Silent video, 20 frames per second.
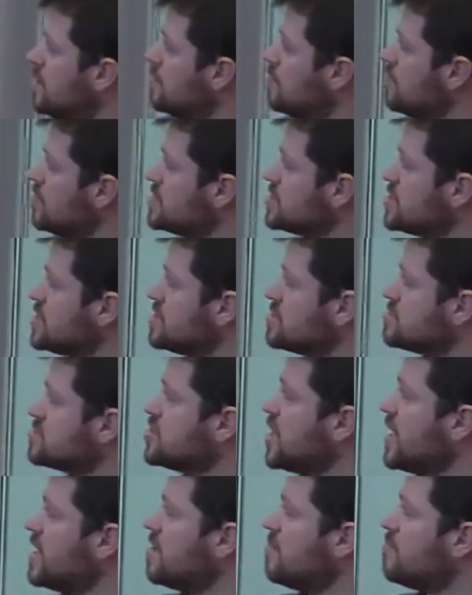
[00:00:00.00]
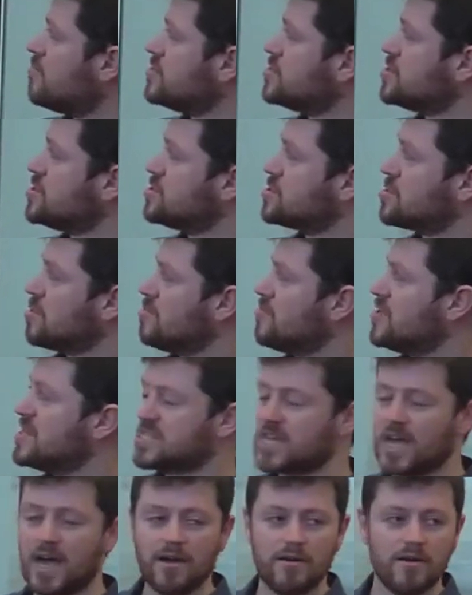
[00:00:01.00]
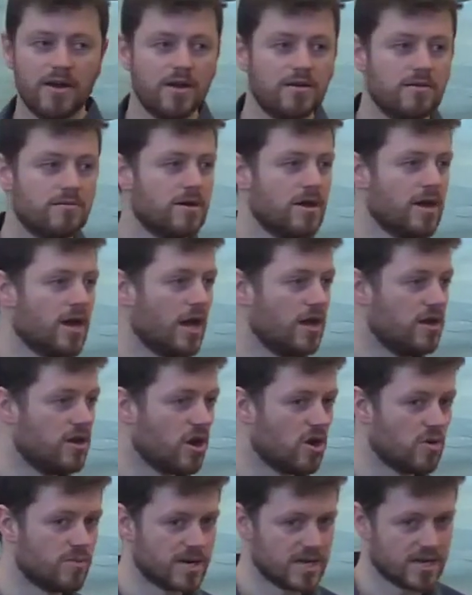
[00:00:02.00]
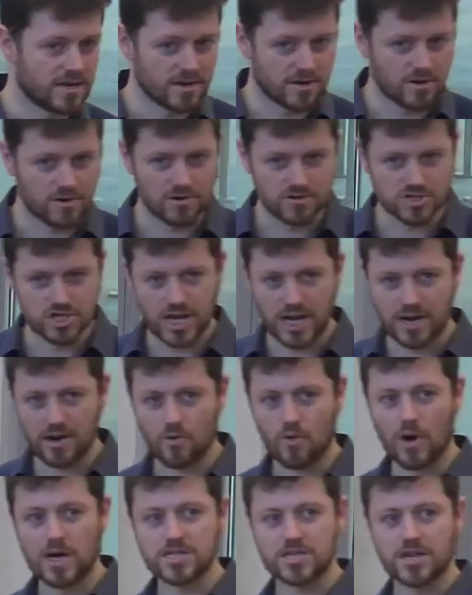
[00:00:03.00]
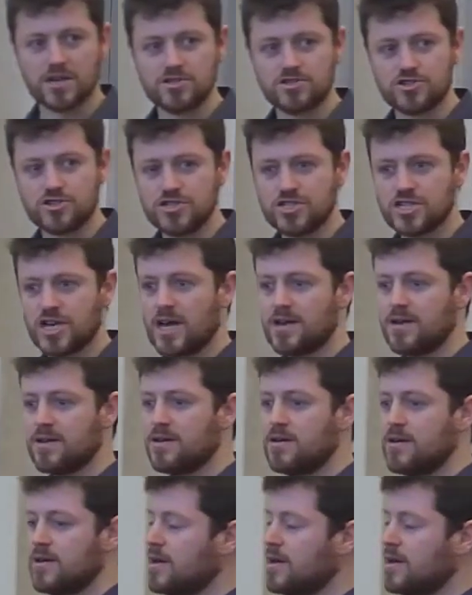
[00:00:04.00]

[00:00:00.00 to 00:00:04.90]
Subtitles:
which is cheddar produced from this area, and nobody can call cheddar West Country cheddar